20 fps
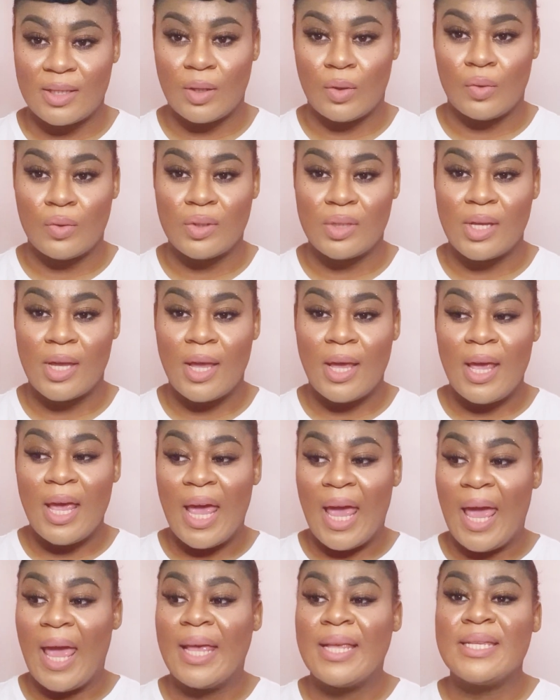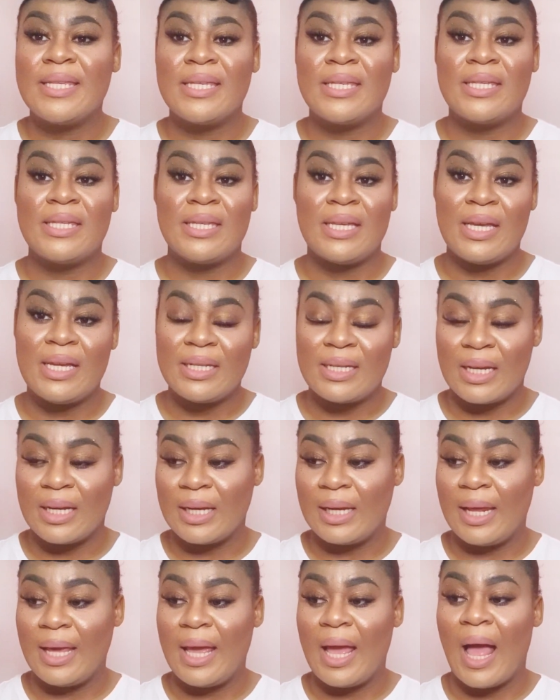us
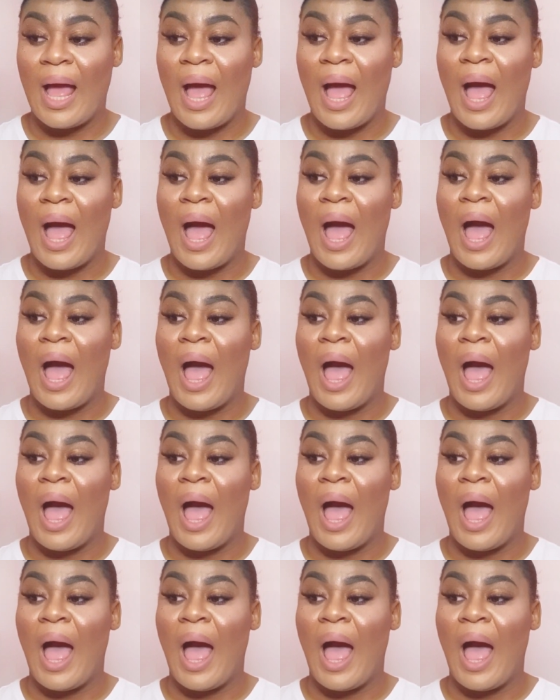exceedingly